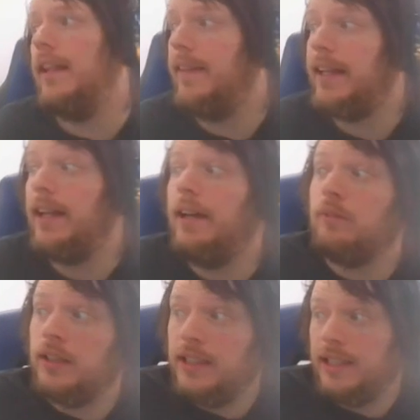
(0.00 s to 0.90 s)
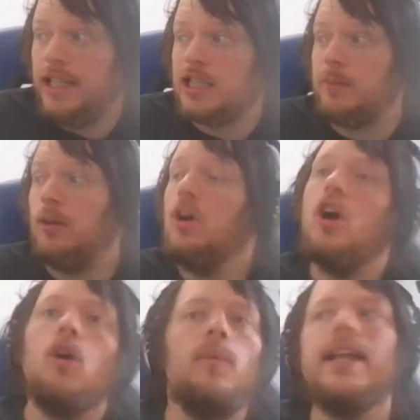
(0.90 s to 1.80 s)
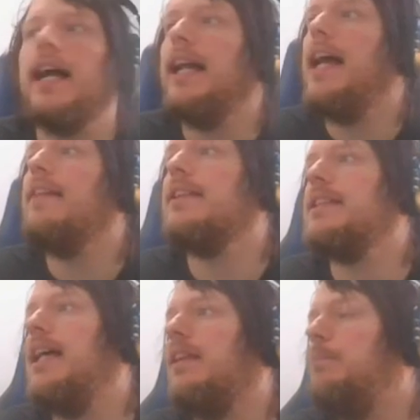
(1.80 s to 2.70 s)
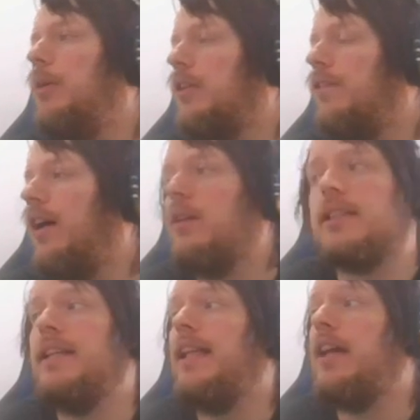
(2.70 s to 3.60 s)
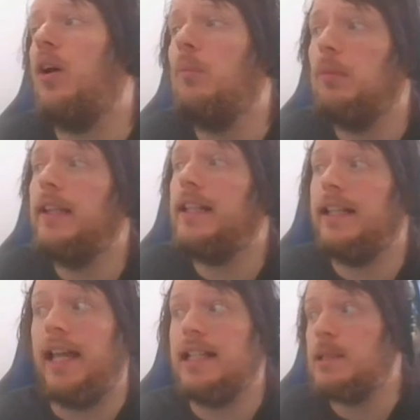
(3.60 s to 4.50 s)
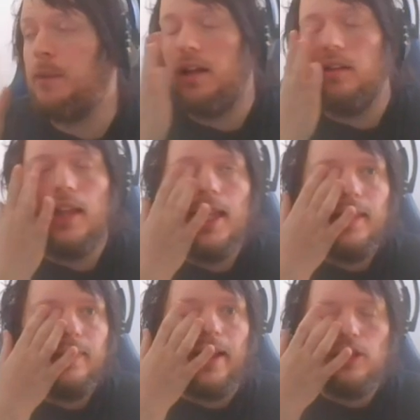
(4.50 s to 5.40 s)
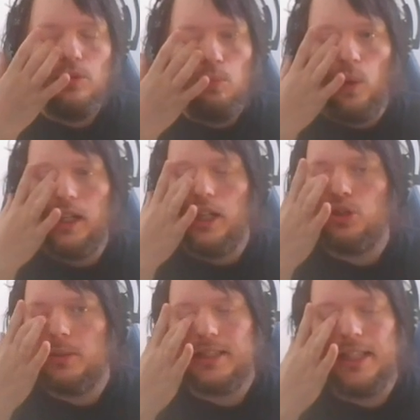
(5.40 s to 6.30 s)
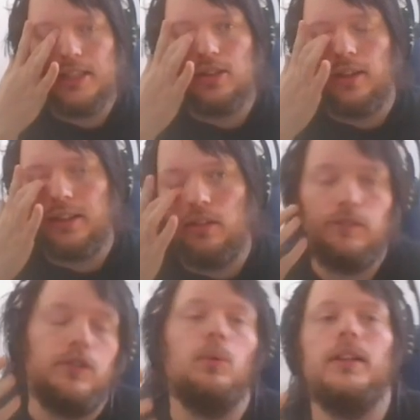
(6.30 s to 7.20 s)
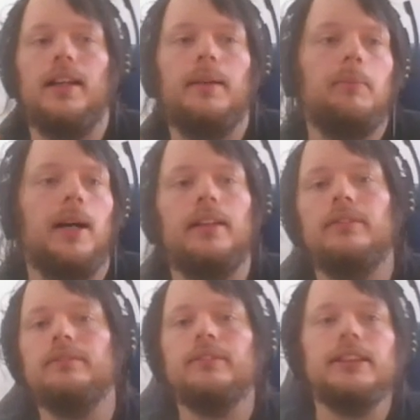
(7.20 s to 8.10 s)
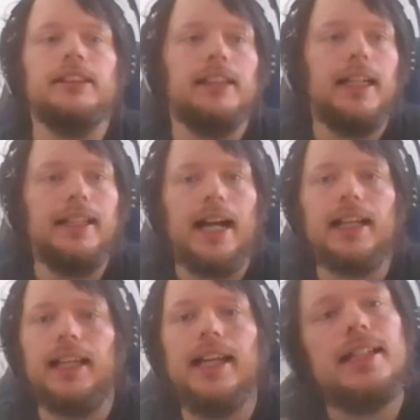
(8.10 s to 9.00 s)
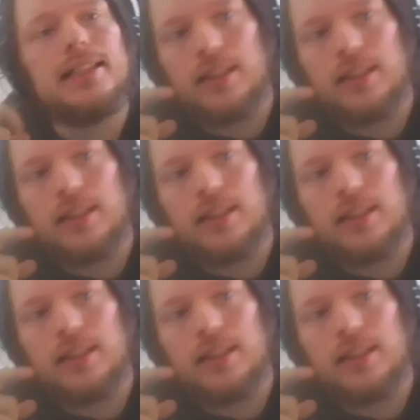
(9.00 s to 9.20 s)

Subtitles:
they can run the negate spell. We kind of have to see how the build develops. If they don't play the negate spell, then you 100% start going for Winda. But in that case,